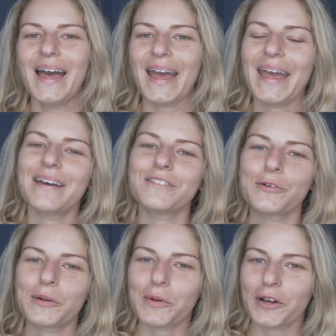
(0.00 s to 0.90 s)
Hey
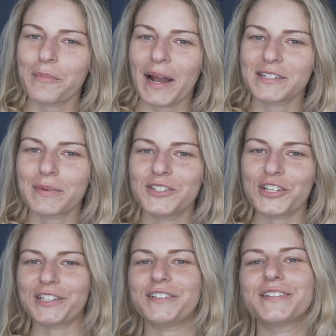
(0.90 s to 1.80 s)
everyone, welcome back to my
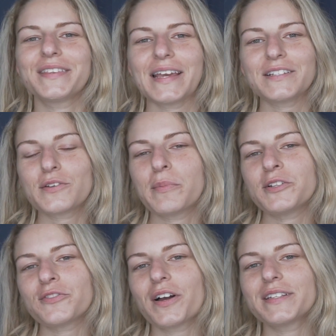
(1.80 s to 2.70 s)
channel. Thanks so
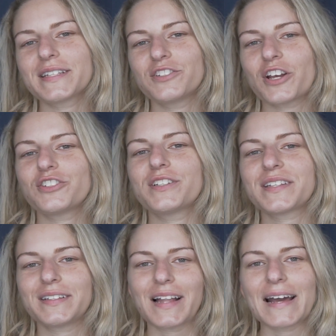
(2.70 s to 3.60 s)
much for all the suggestions
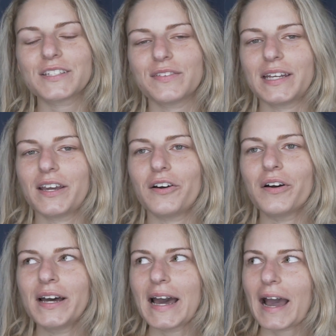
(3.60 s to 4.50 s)
on the last video.
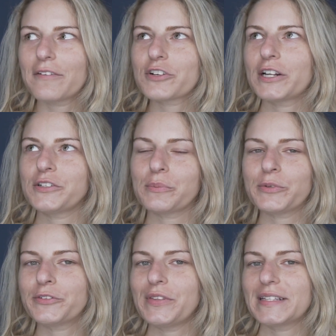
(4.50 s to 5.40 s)
I've tried to
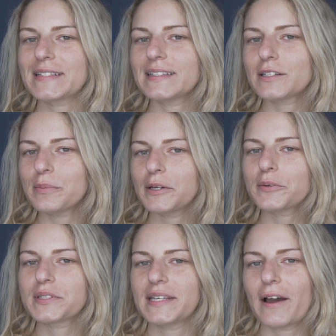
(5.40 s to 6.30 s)
improve things a little bit.
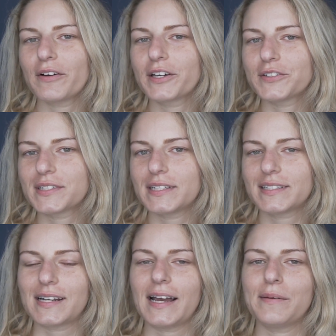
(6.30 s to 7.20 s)
We'll see how it goes
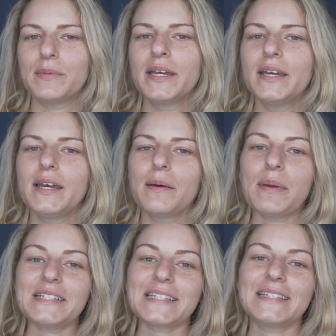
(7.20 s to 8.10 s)
this time.
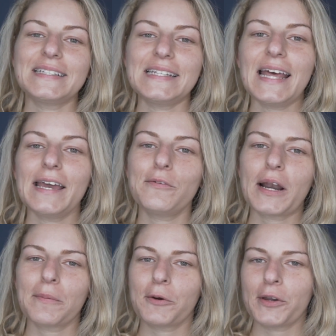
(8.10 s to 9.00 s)
Basically, today what
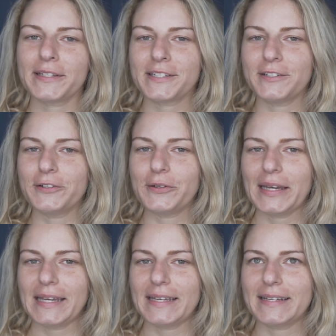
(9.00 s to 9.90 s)
I'm going to do
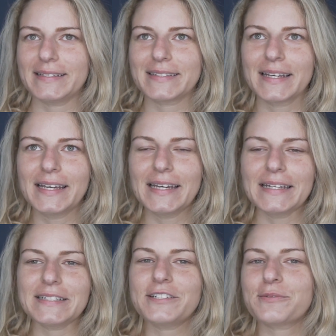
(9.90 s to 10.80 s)
is
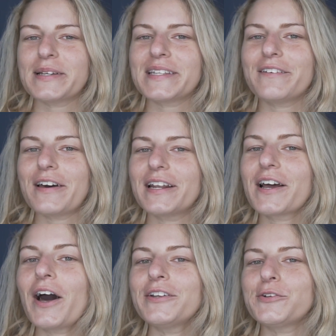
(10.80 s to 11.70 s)
teach myself how to
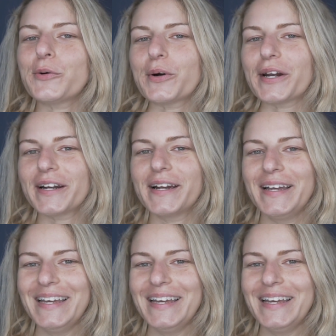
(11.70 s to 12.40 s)
contour.